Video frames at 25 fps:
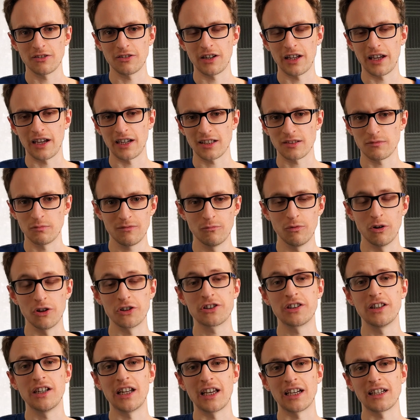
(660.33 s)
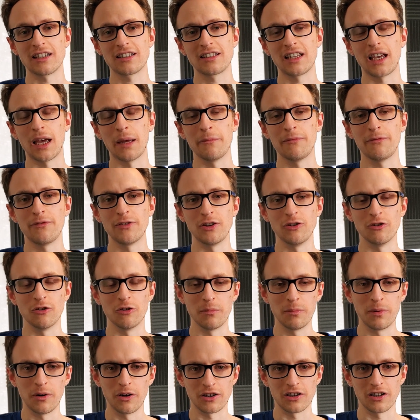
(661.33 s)
on next? What's the next step for
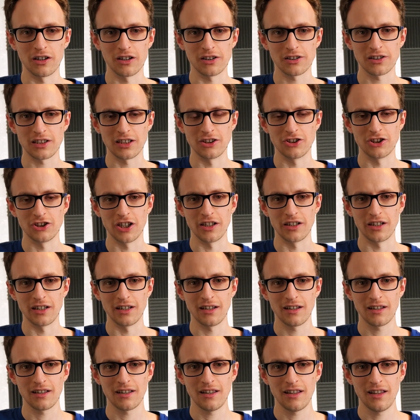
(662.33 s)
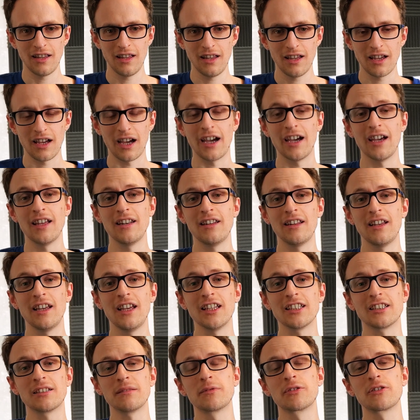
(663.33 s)
your podcasting journey? And
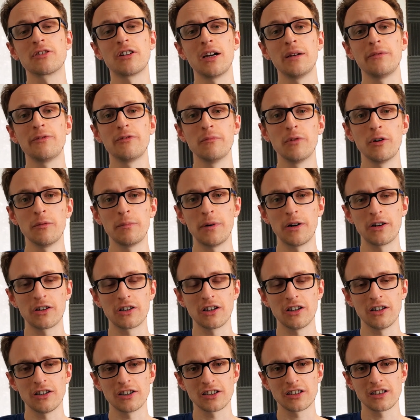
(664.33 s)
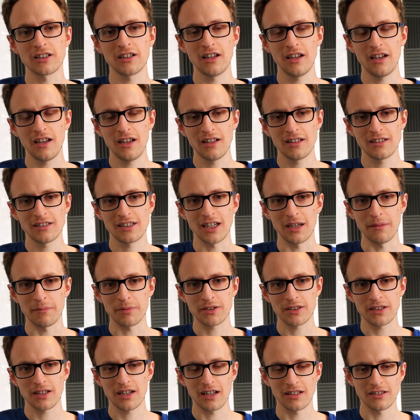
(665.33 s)
hit subscribe for more podcast
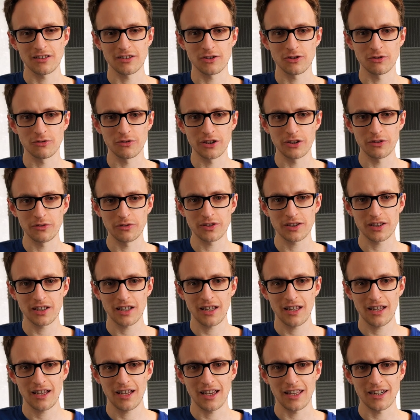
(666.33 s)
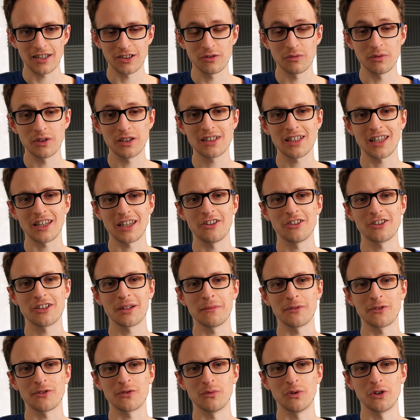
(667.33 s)
tips and tutorials. And as always, thank you so
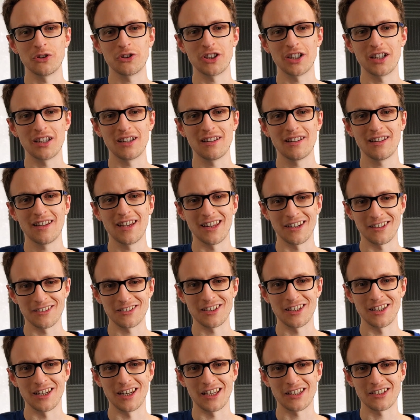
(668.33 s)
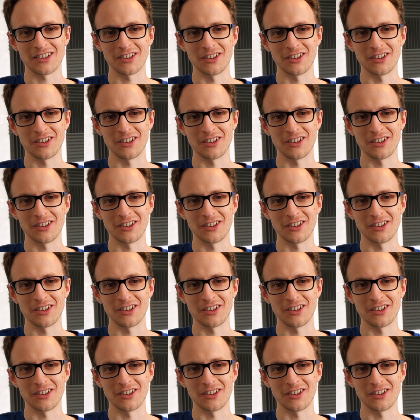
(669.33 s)
much for watching, and I'll see you next